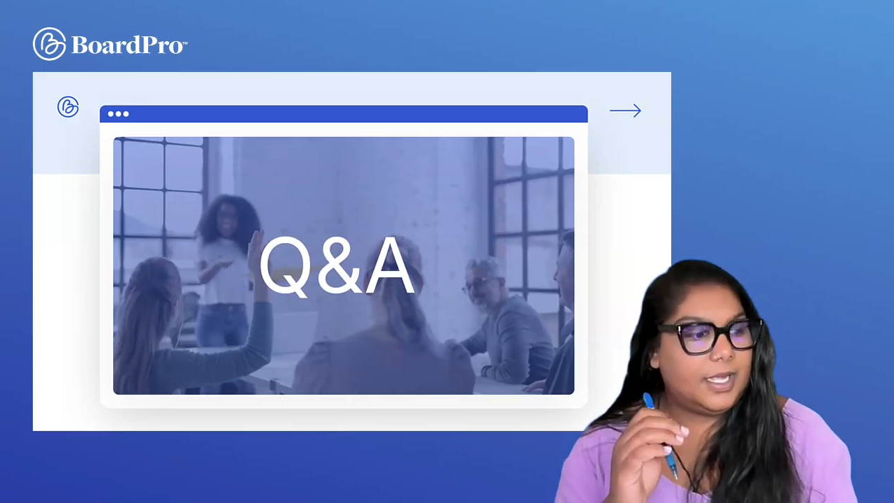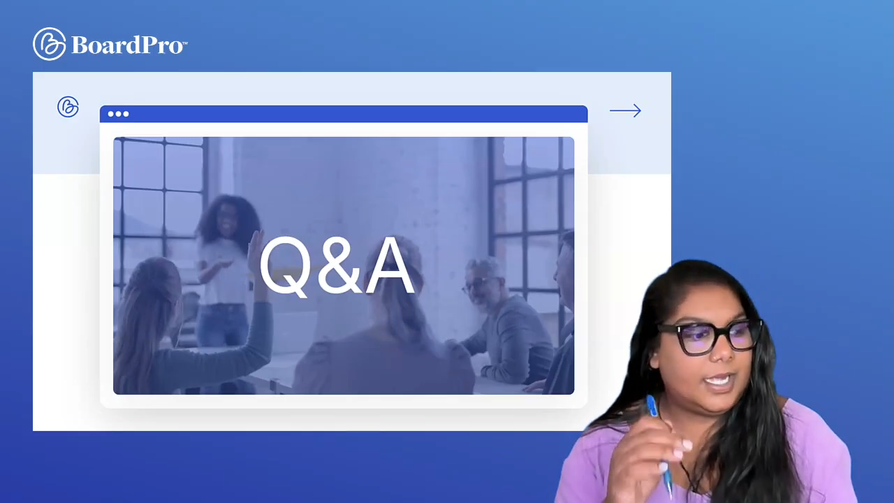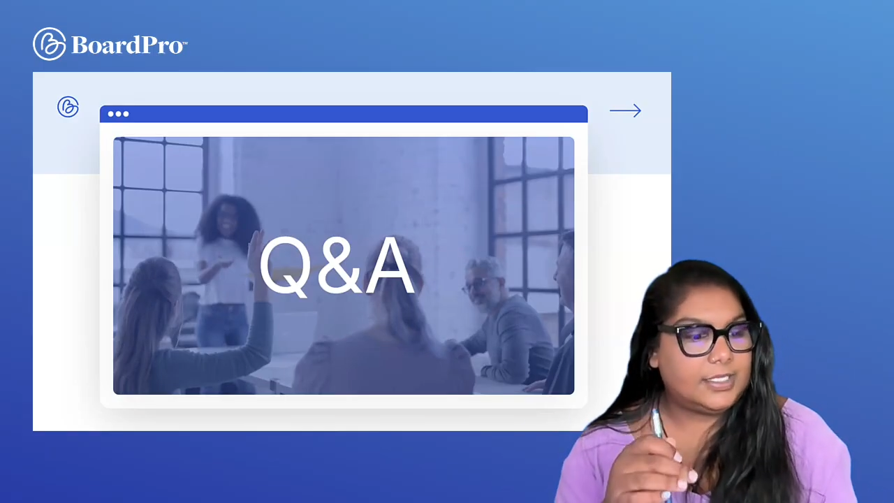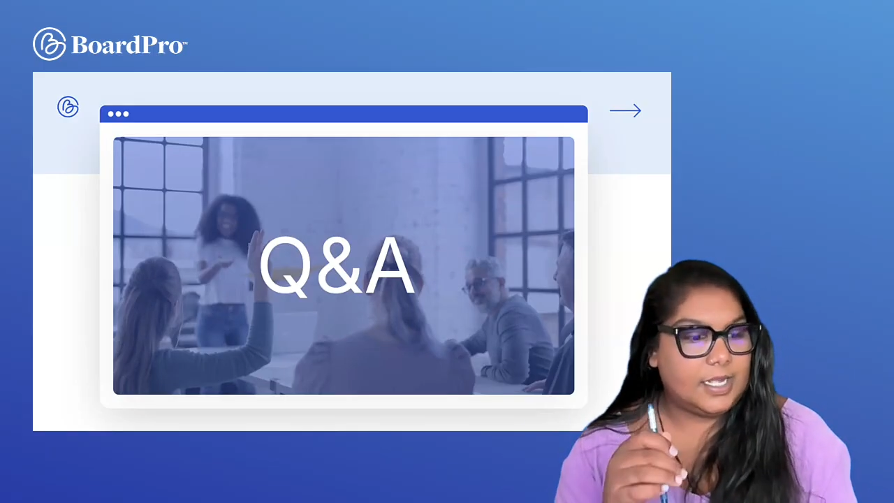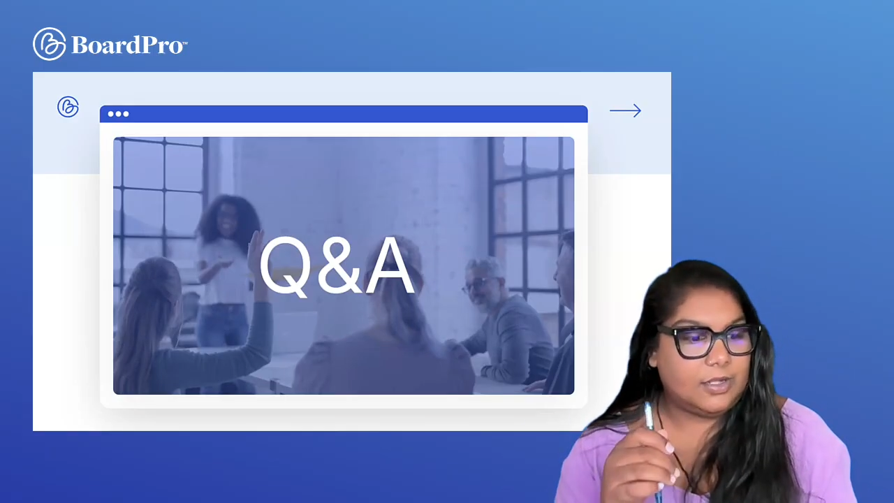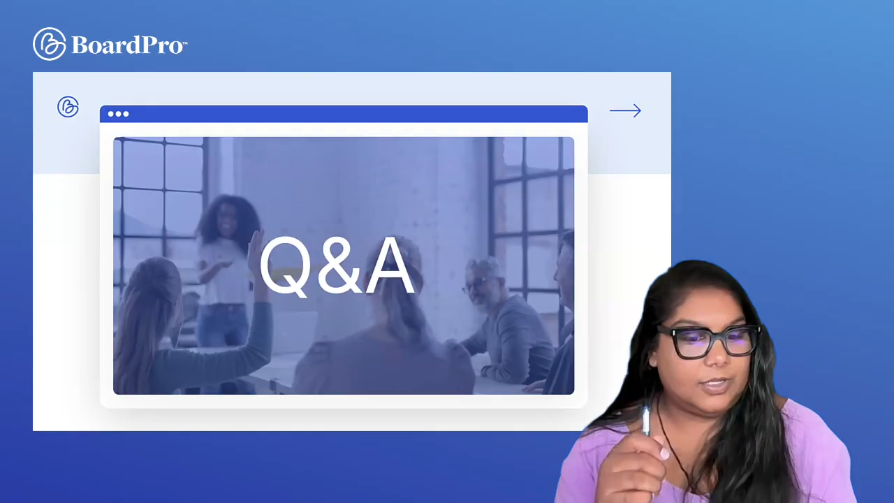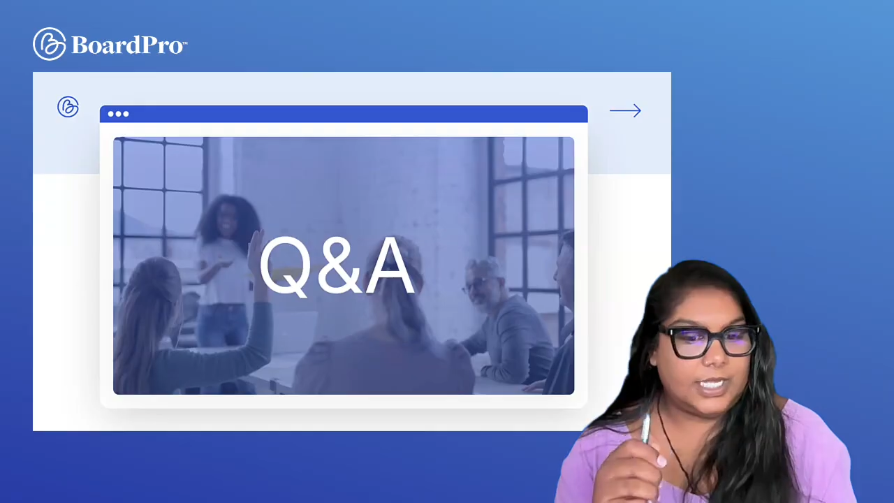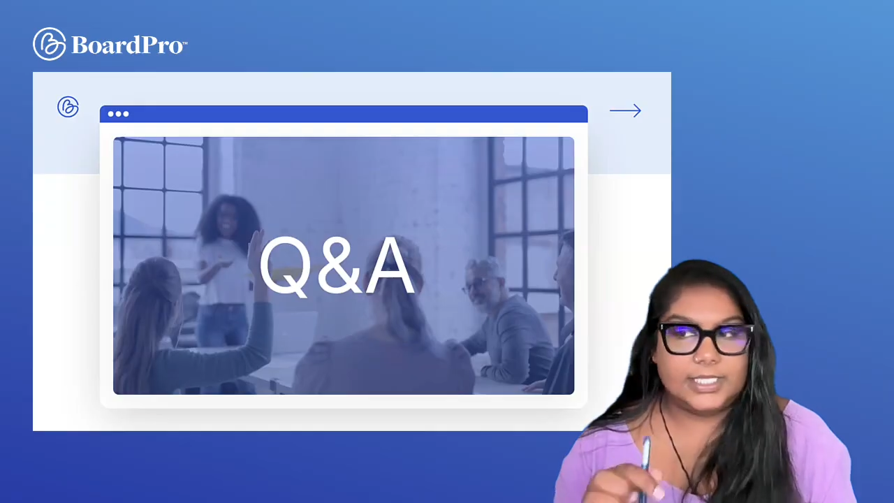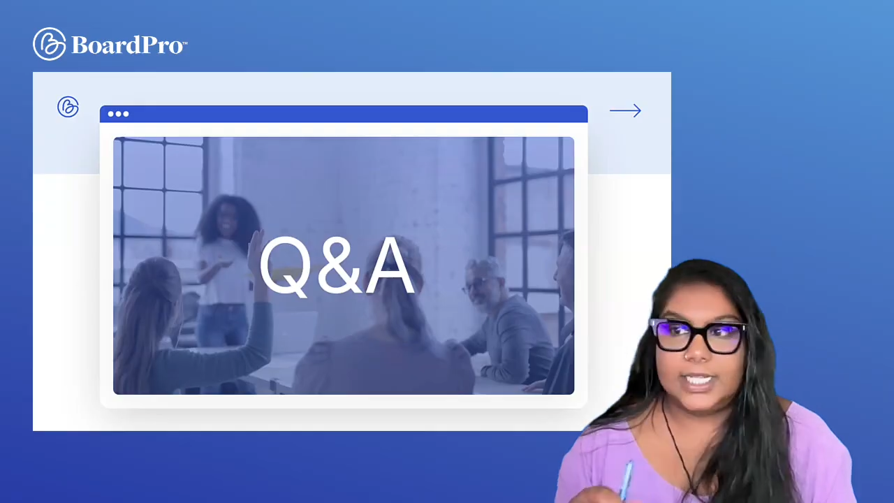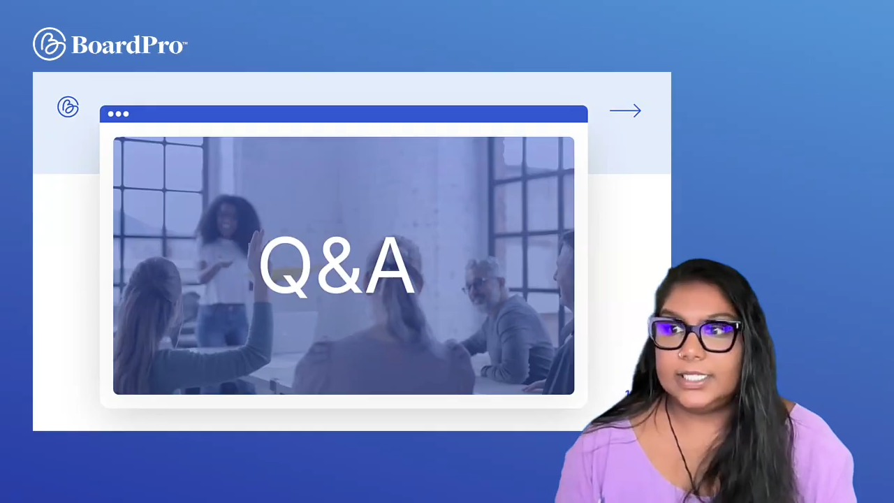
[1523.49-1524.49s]
Excel
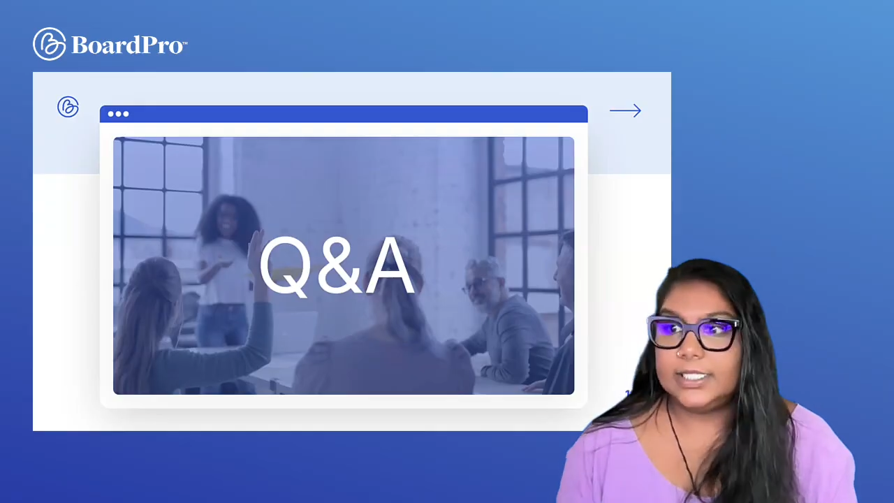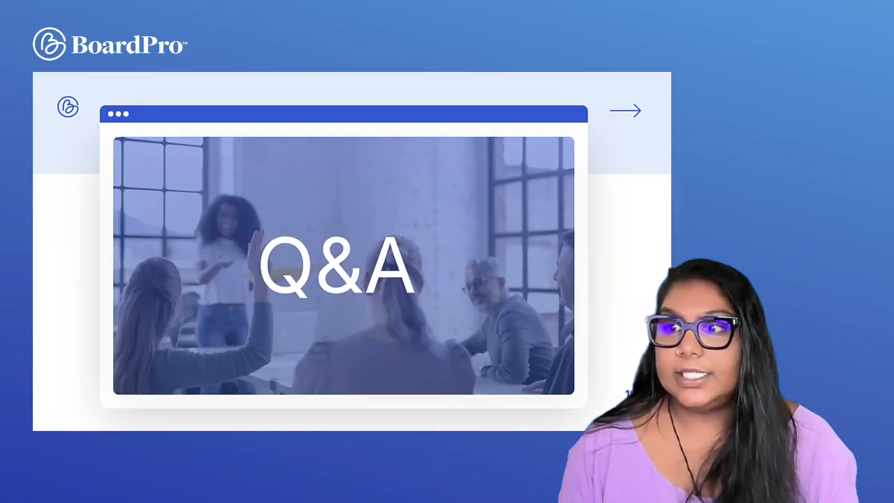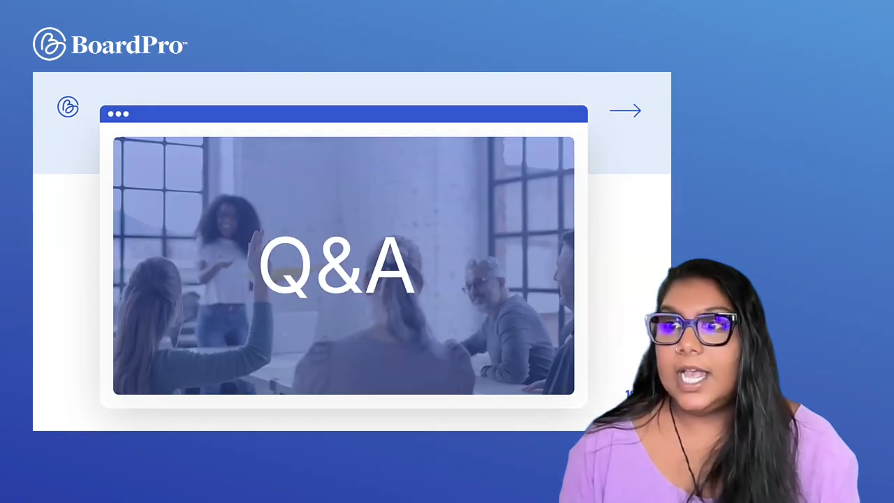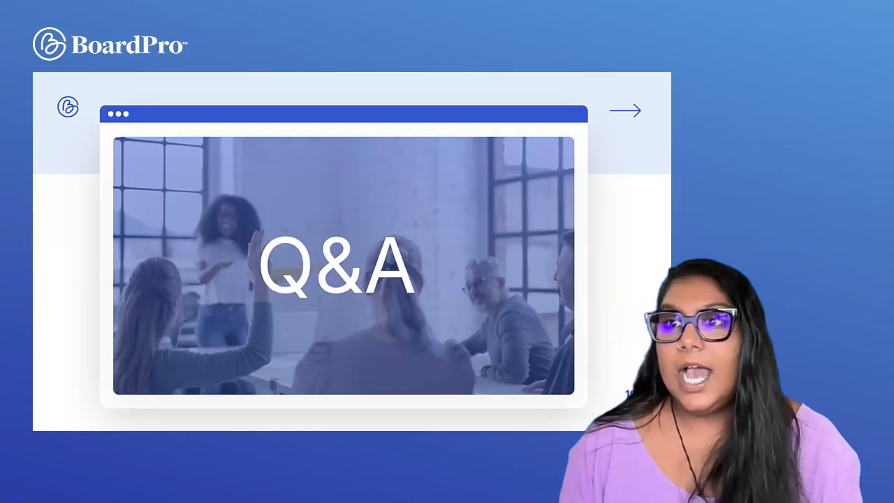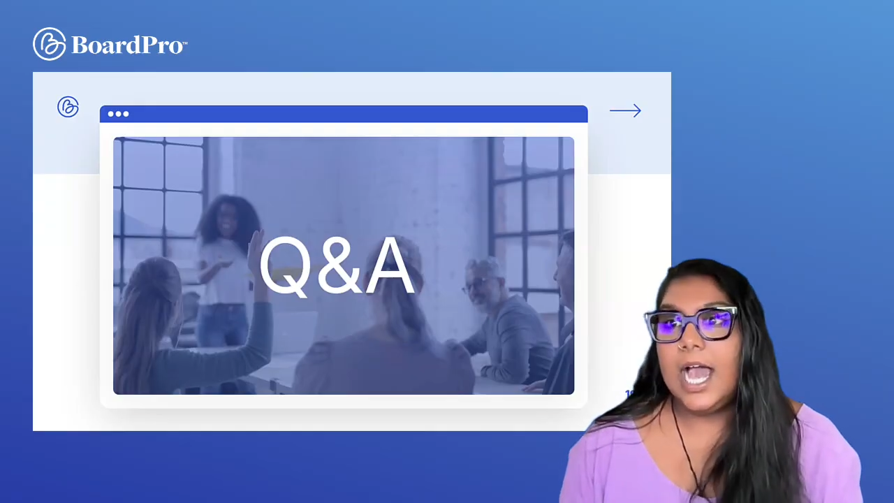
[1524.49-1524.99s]
SX,